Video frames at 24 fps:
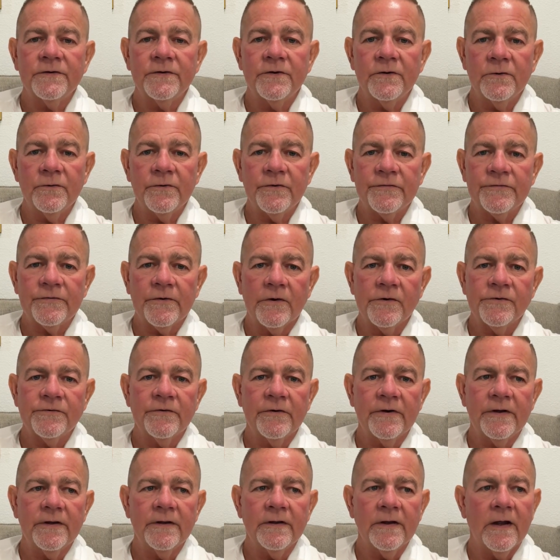do the
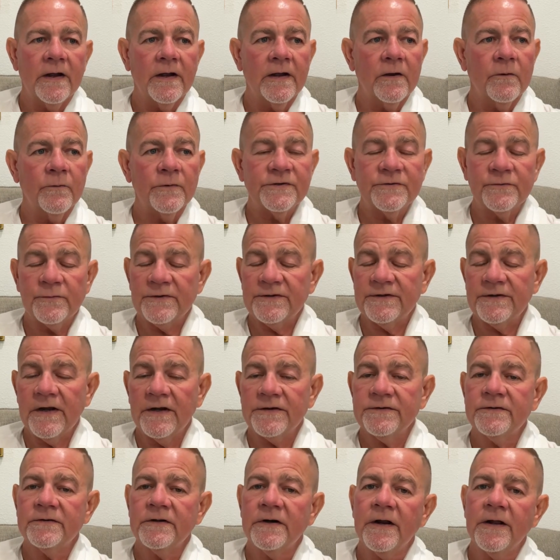surgery, which was
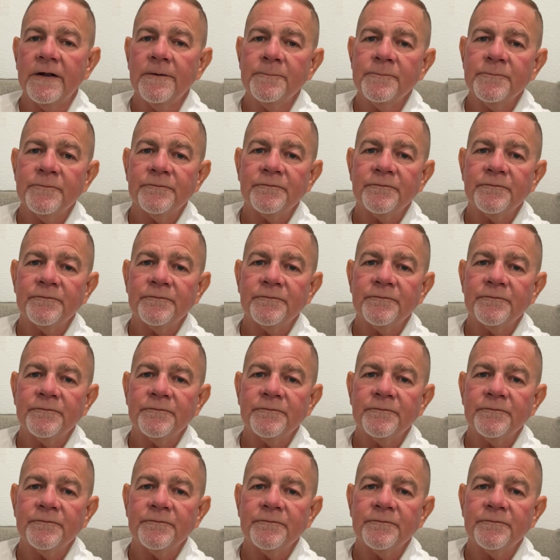yesterday,